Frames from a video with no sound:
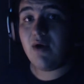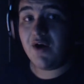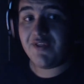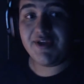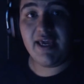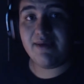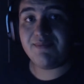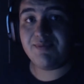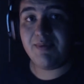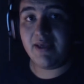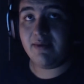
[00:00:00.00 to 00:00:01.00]
other games
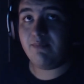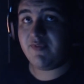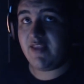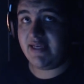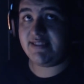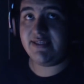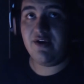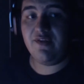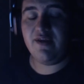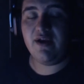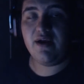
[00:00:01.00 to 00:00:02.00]
being tested
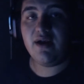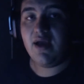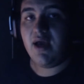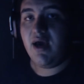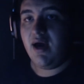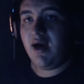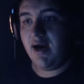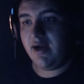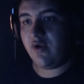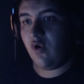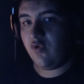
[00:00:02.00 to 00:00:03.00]
on there.
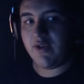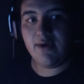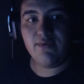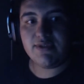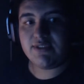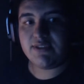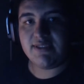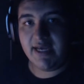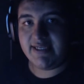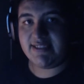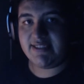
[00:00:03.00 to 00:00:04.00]
GoldenEye was
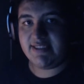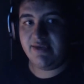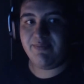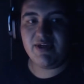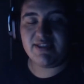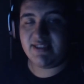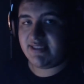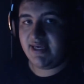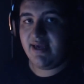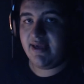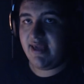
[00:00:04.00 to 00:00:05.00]
nice to see, because it's
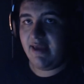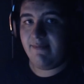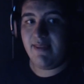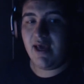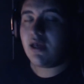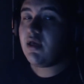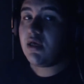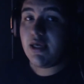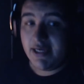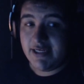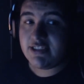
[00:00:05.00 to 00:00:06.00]
a game that
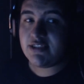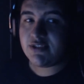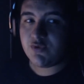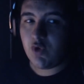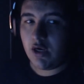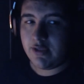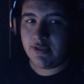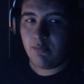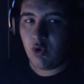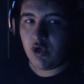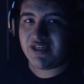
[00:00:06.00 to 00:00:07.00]
is on the
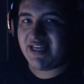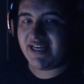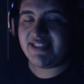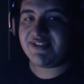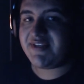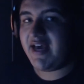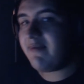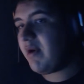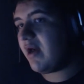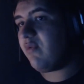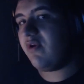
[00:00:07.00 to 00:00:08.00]
more intensive side,
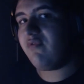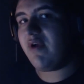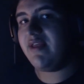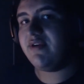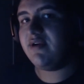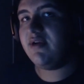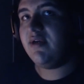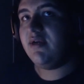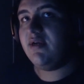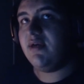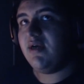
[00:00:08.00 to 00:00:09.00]
but I would have rather
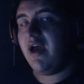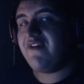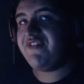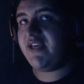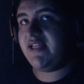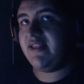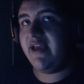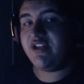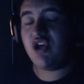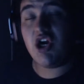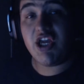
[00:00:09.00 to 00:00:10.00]
have seen
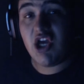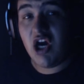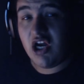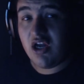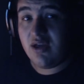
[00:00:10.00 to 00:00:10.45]
like Donkey Kong